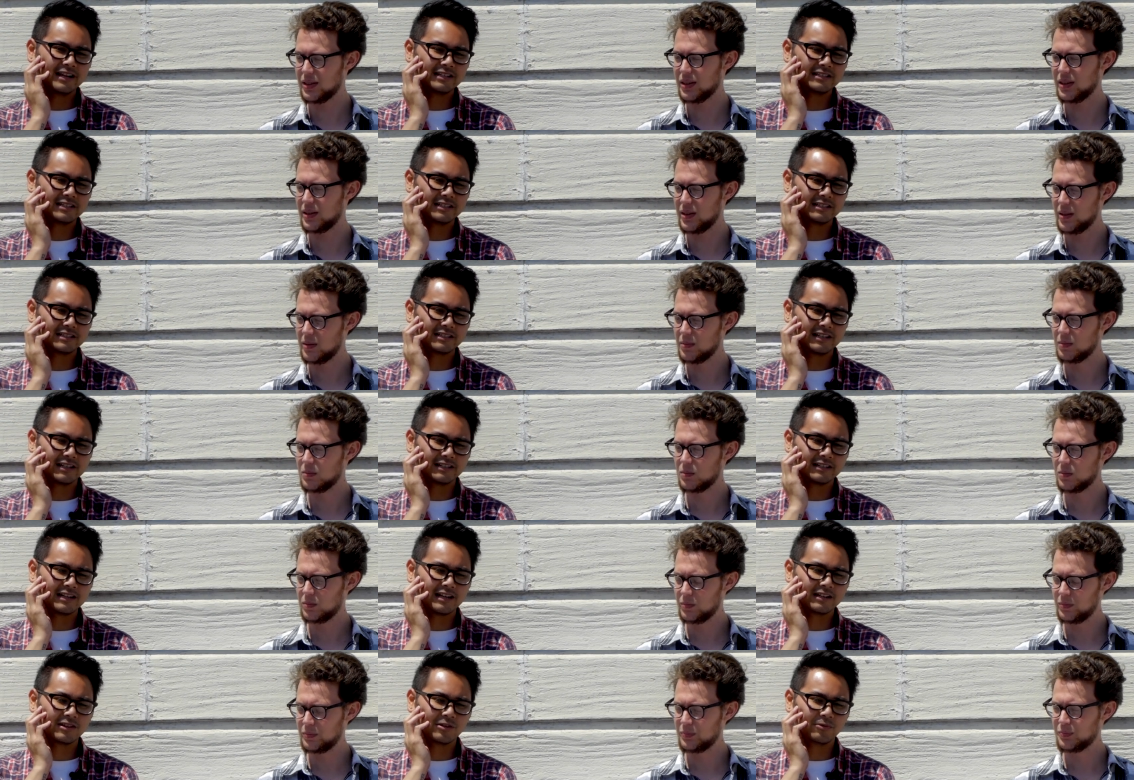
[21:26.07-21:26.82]
Speaker 1: that's just
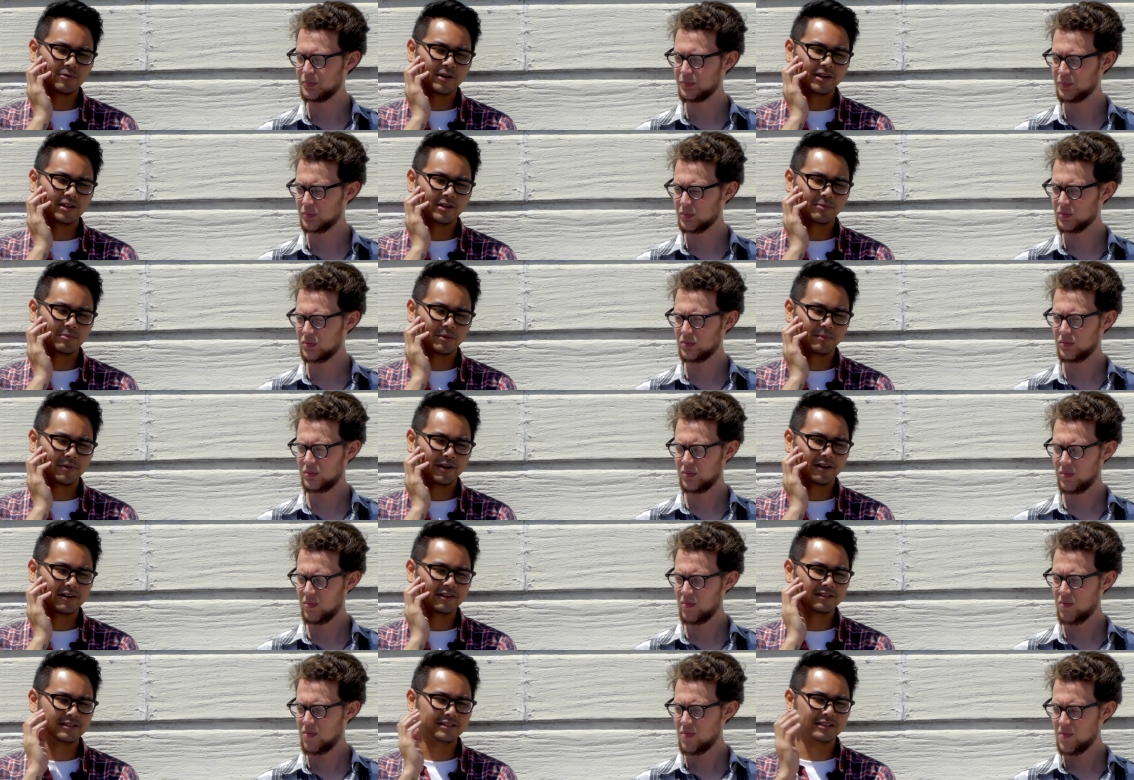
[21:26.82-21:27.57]
like not the way they
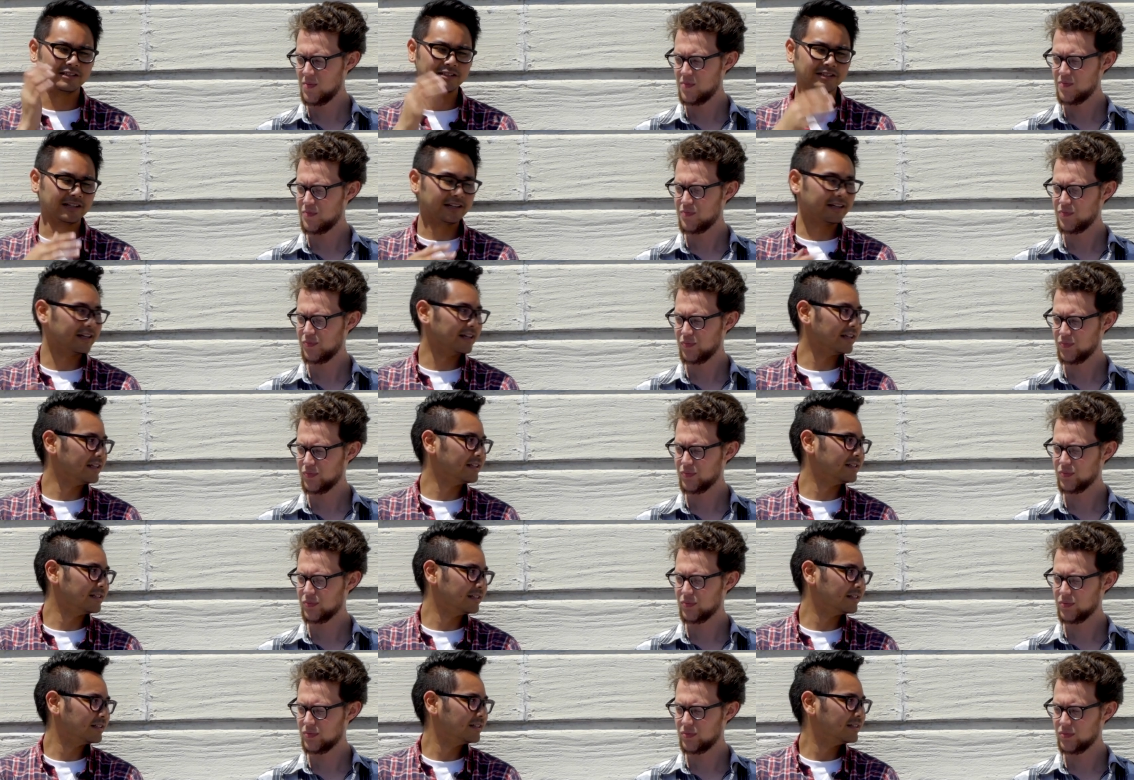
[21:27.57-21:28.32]
prepared It's just like
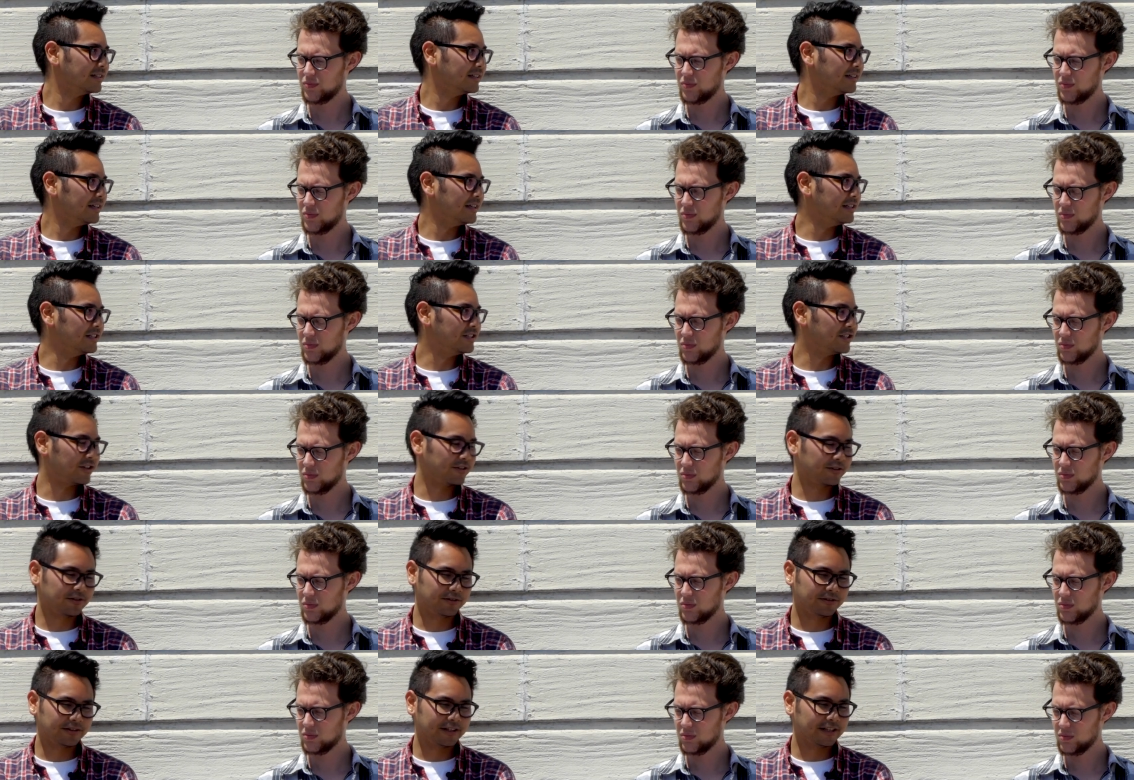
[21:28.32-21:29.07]
in in
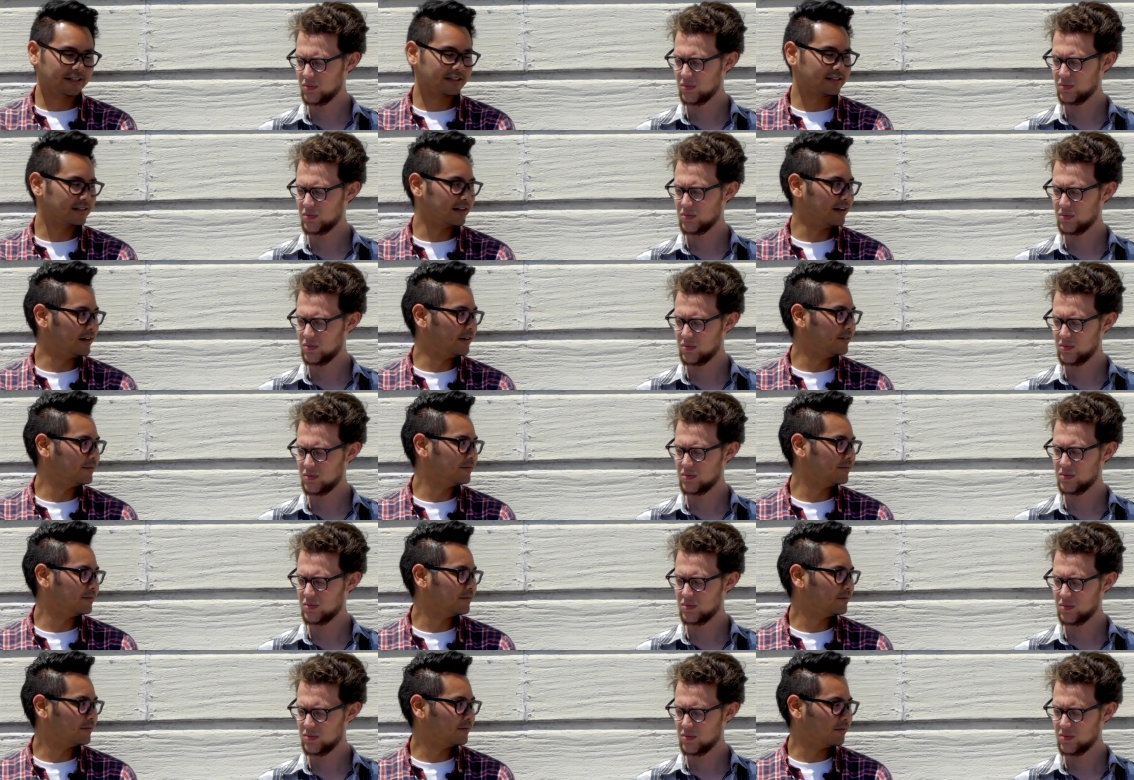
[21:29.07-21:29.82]
generalness
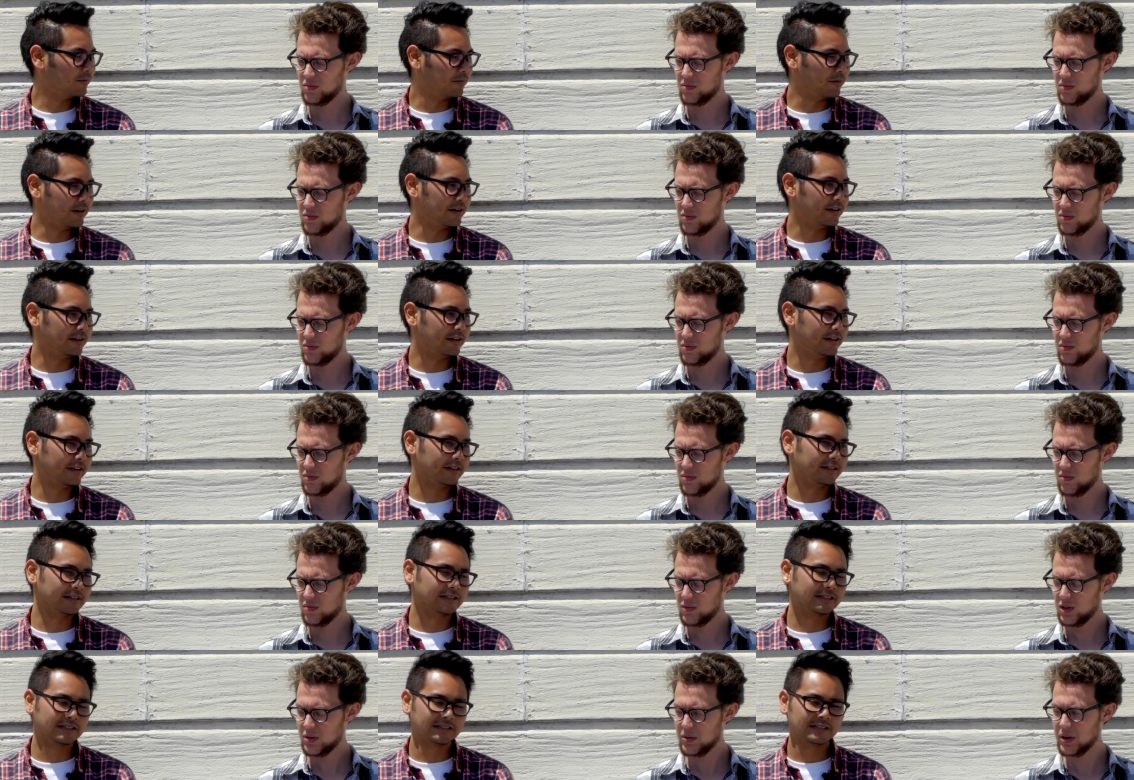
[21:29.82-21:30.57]
of what it
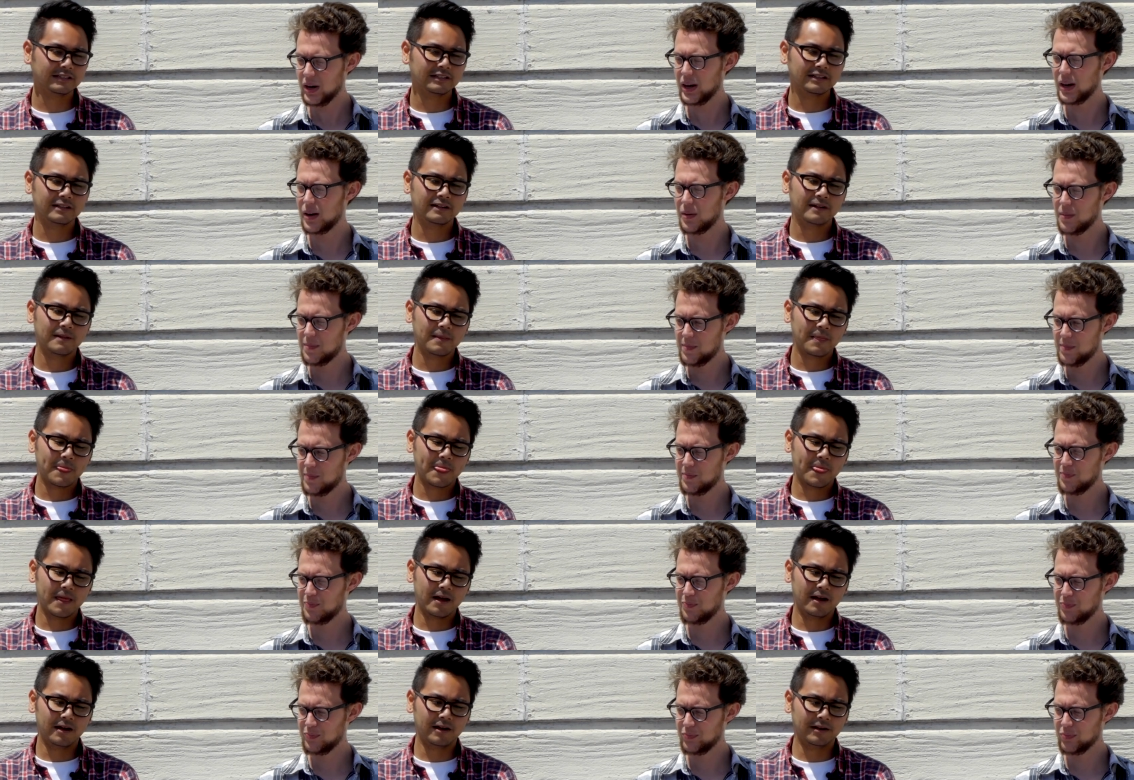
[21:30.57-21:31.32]
is. Right.
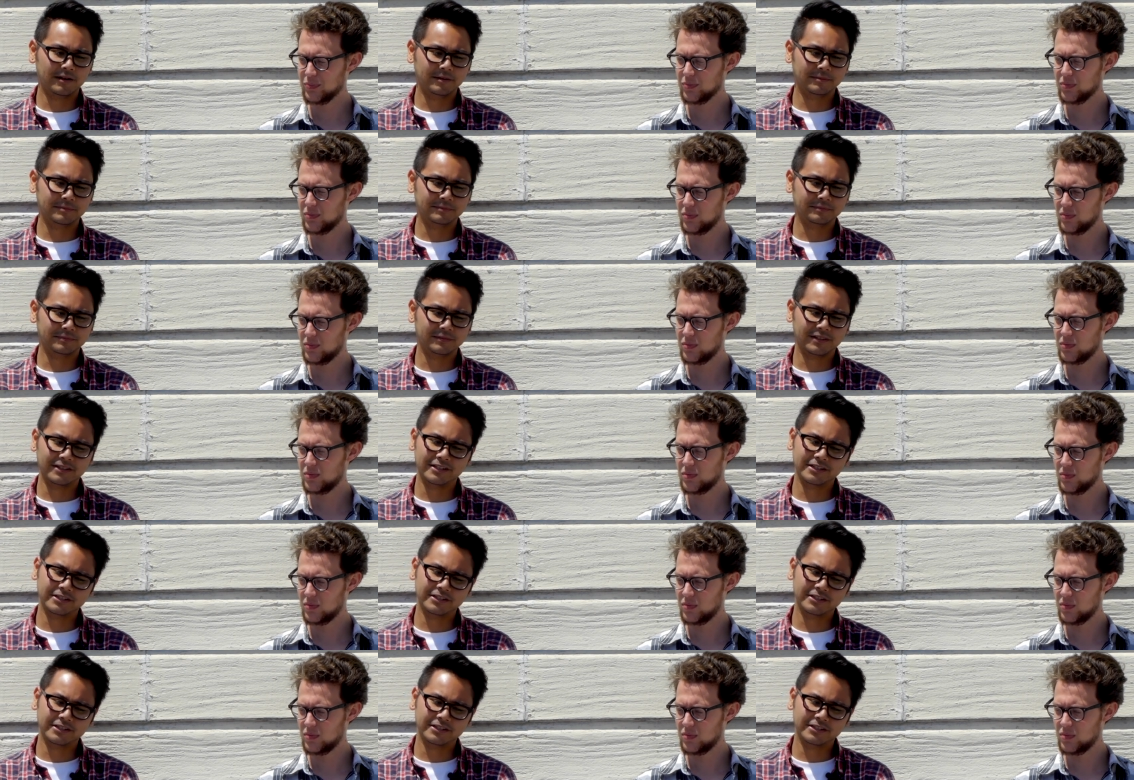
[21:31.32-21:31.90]
Um, and